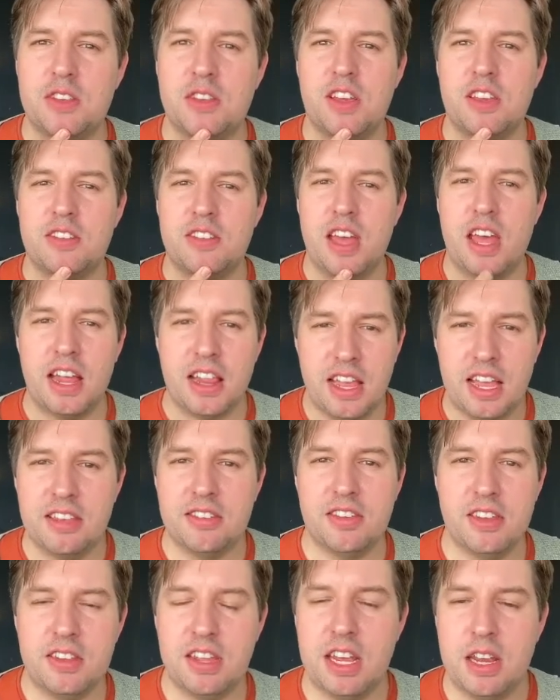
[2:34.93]
I sell is
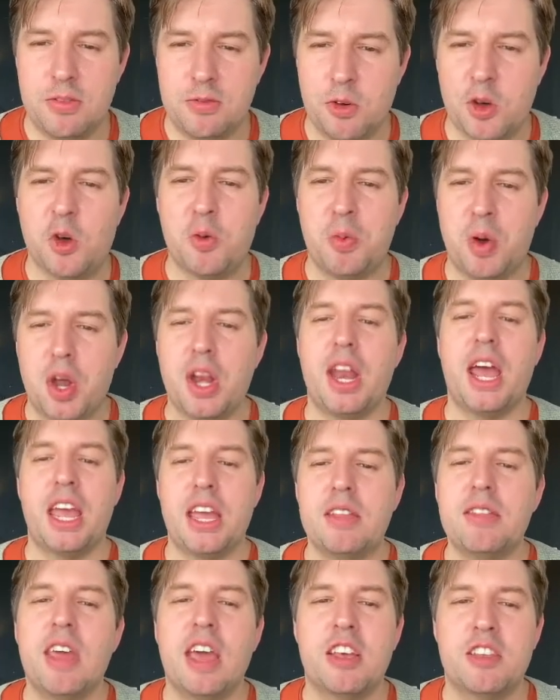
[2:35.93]
indeed
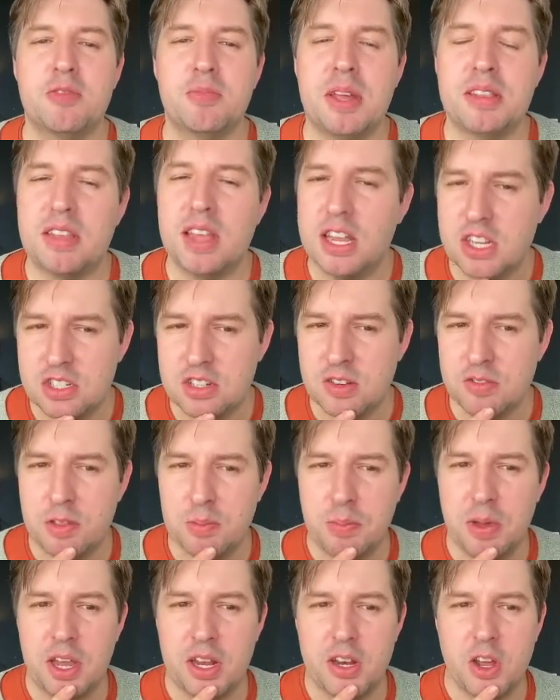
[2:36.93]
4.8, the expectation of the
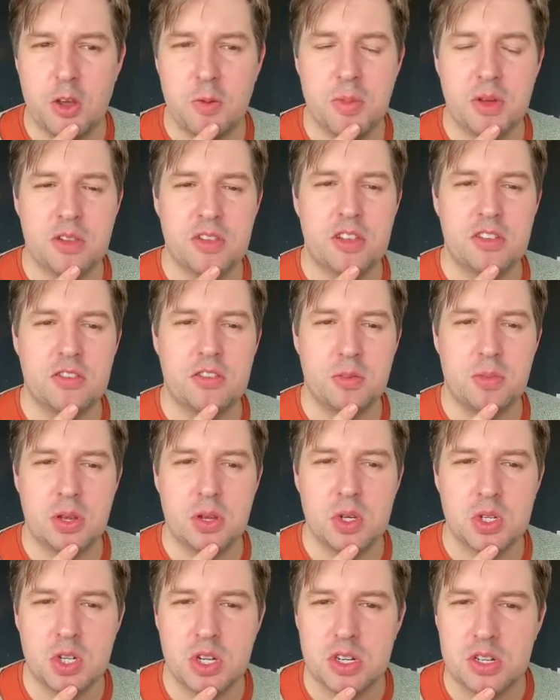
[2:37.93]
binomial
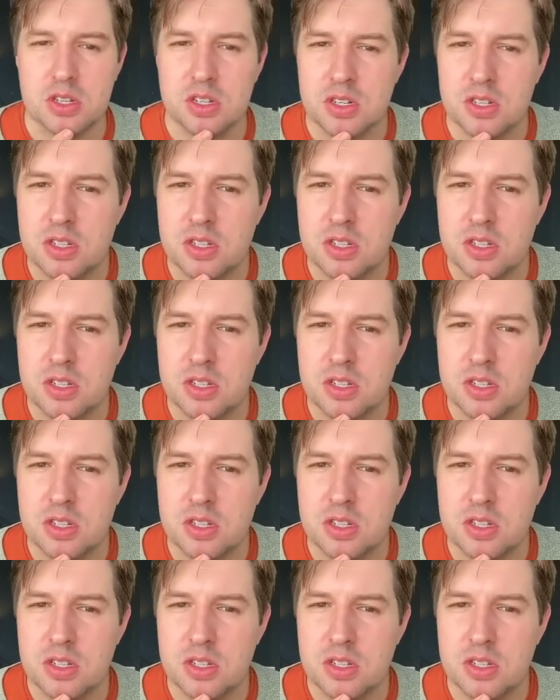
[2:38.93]
distribution.